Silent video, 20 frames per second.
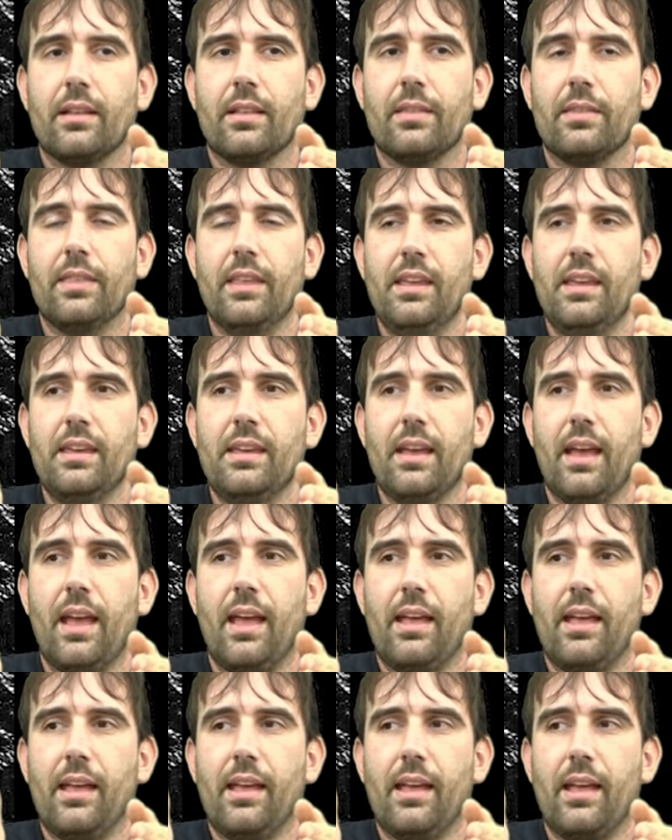the
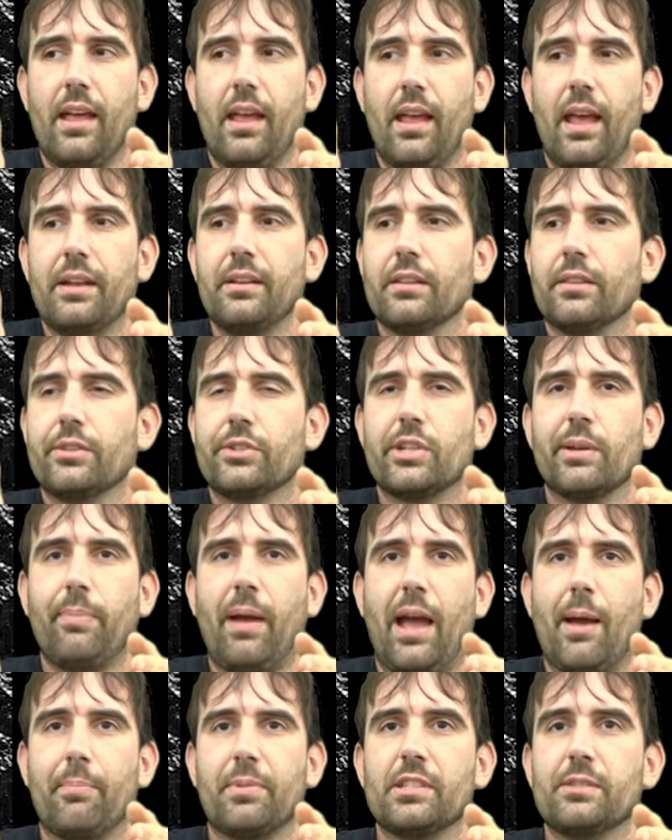end of the ship
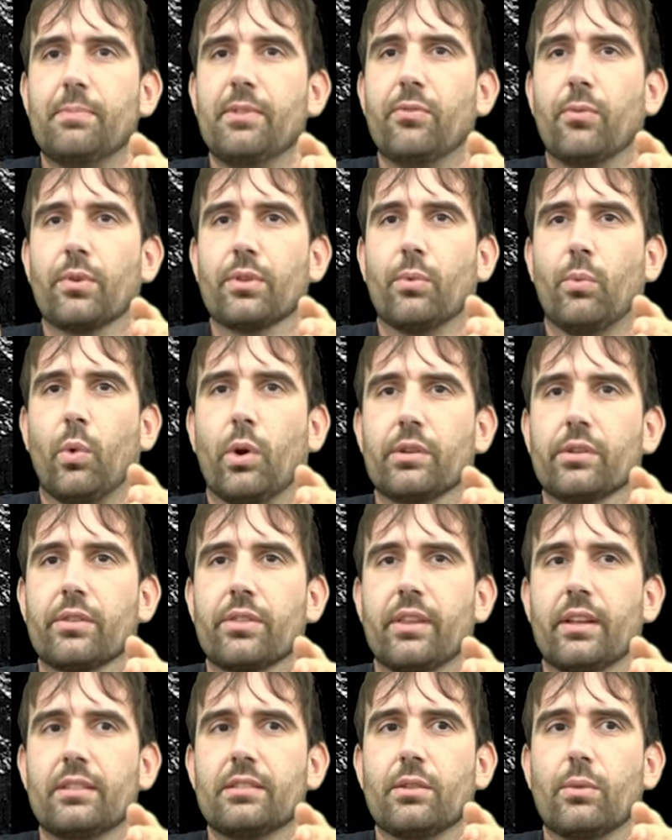happens before the water
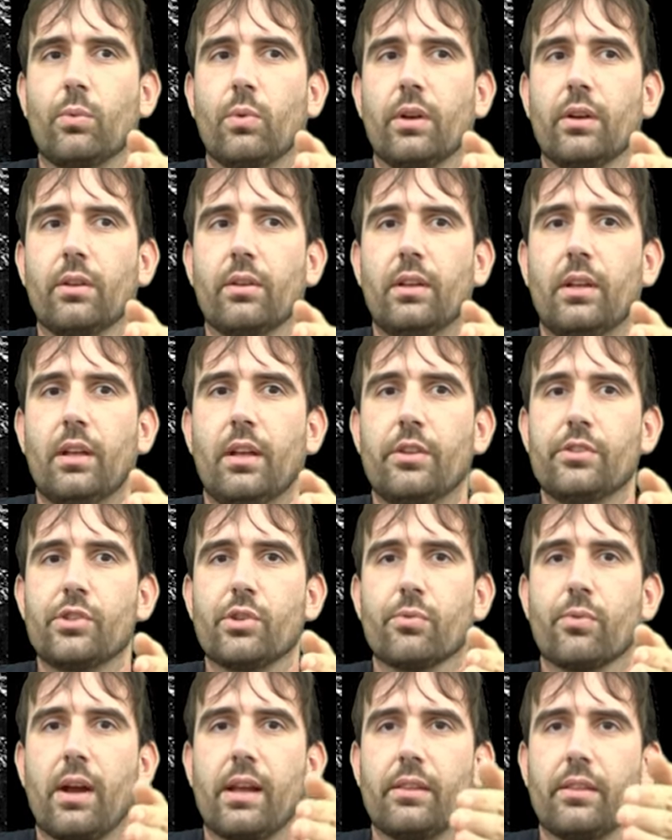thinks it will.
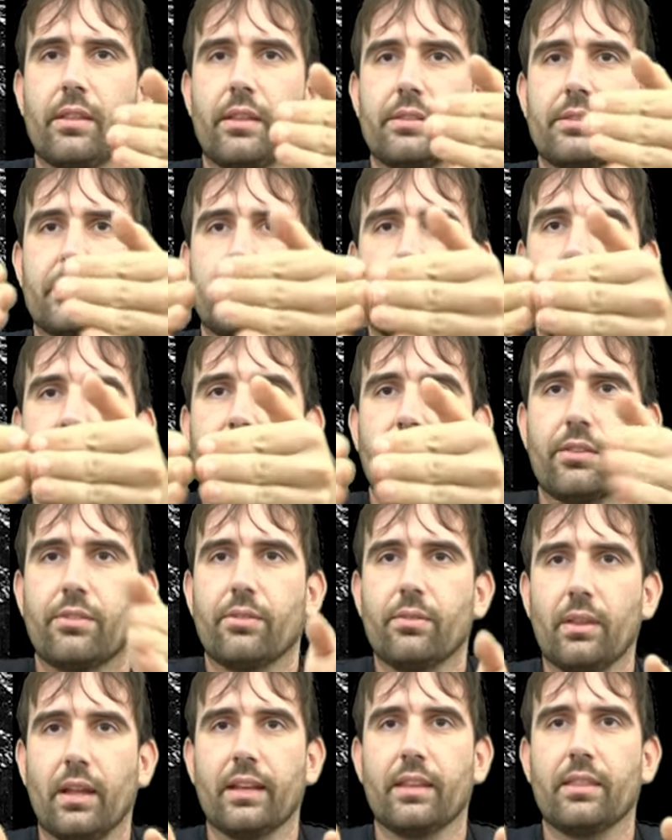So rather than sliding
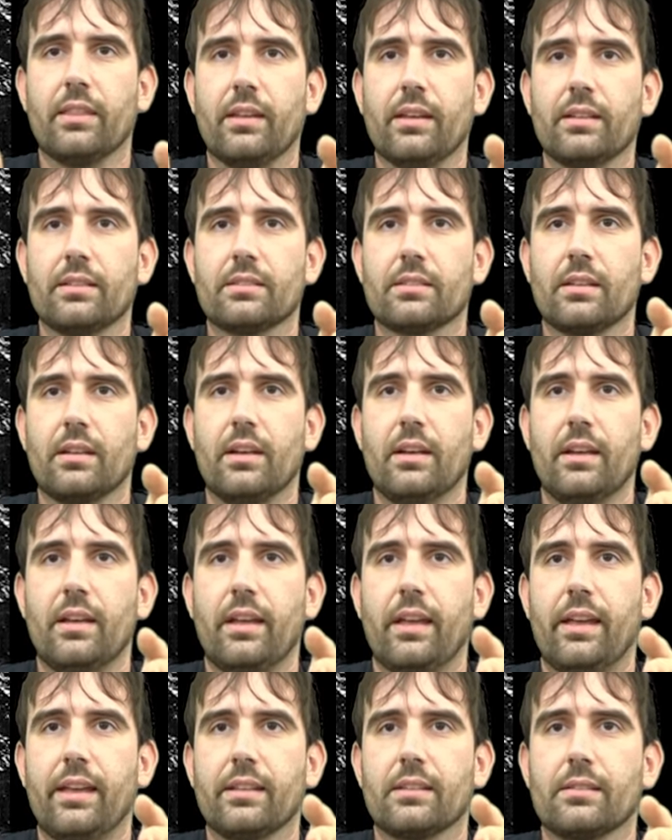through like this,
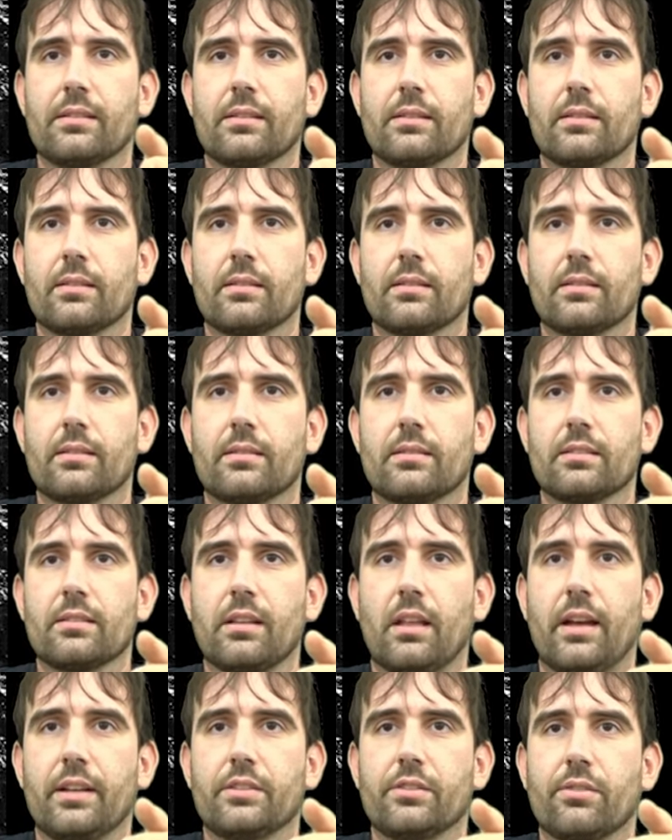it
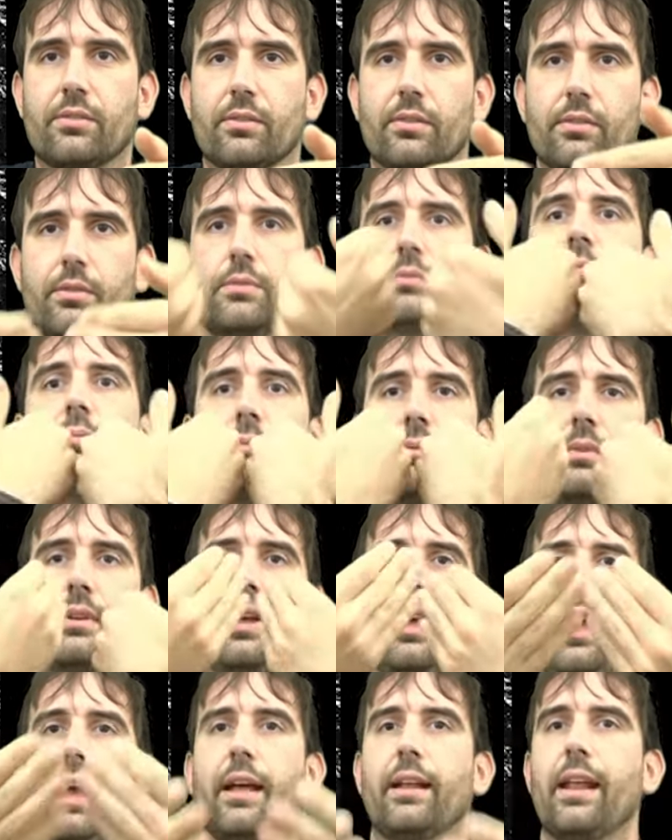slides through
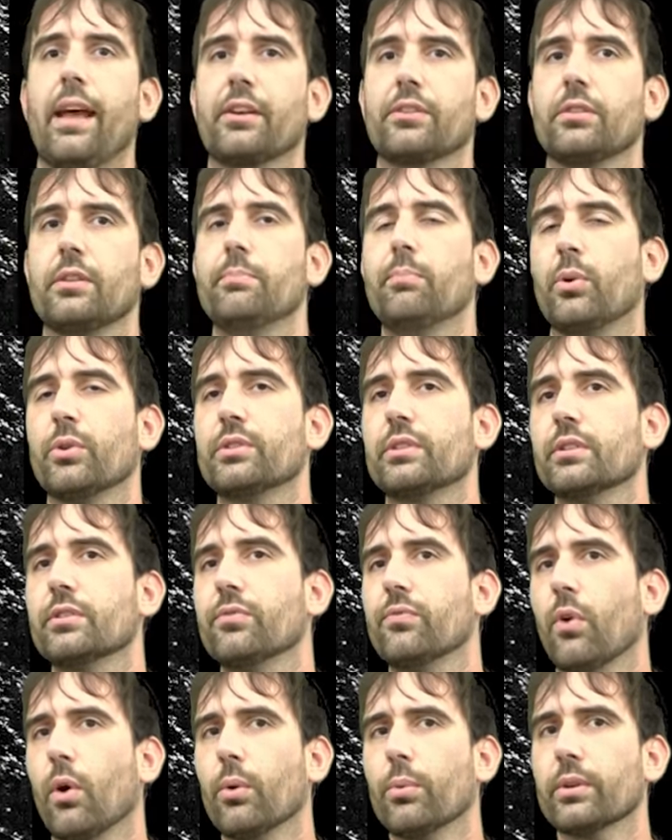and actually pushes
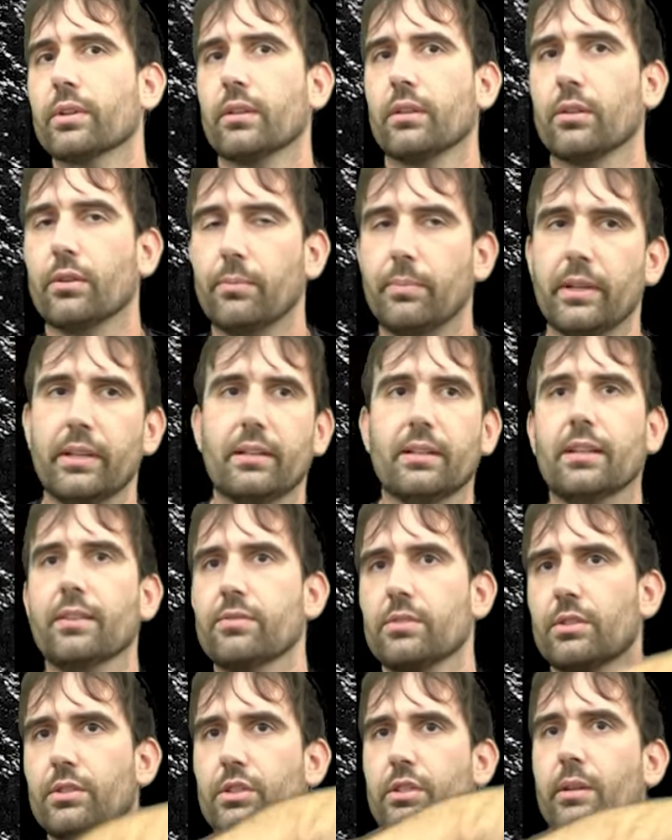forward a little bit and
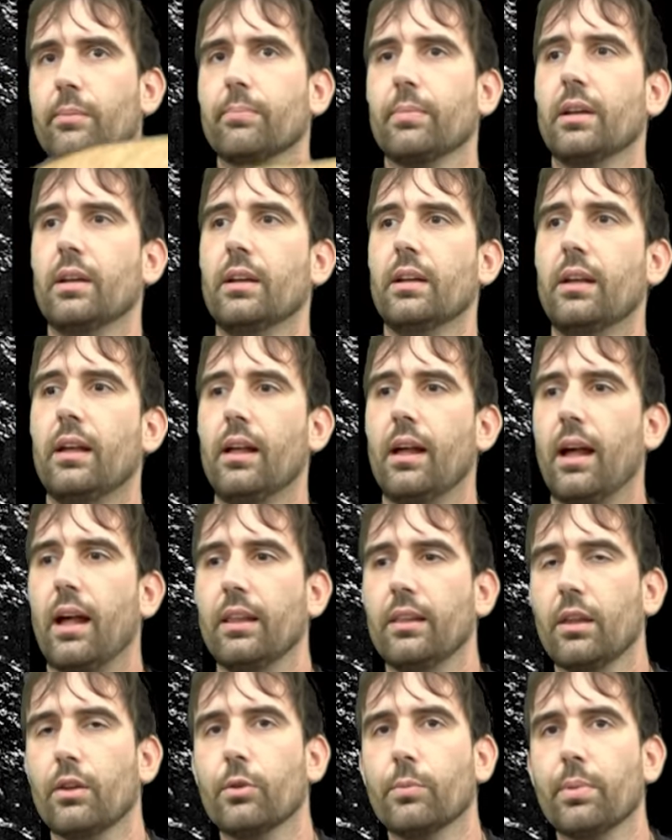gives the ship
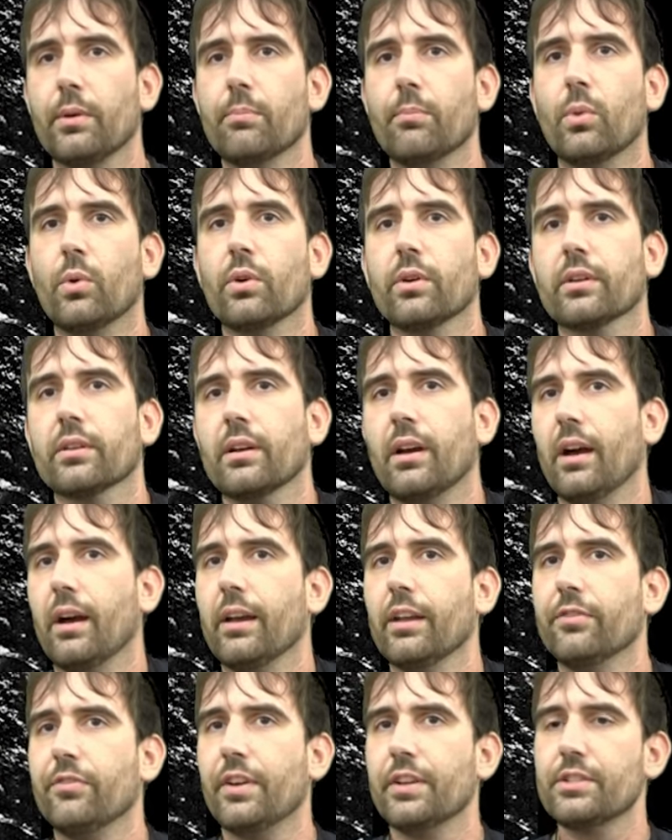a little bit more
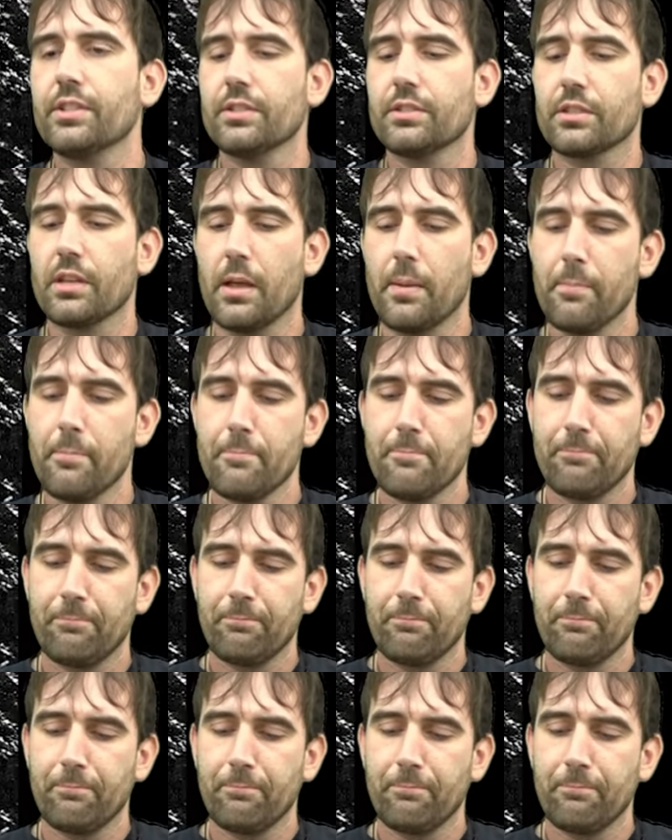uh, efficiency.